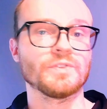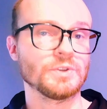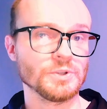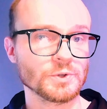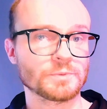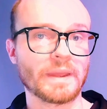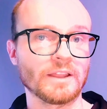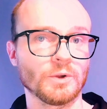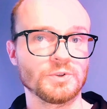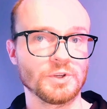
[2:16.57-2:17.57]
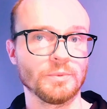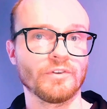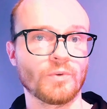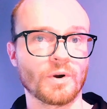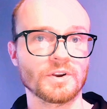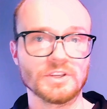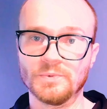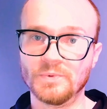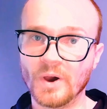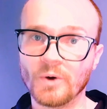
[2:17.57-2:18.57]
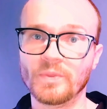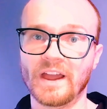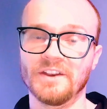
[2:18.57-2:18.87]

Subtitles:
you'd used Payload 2 before, you know that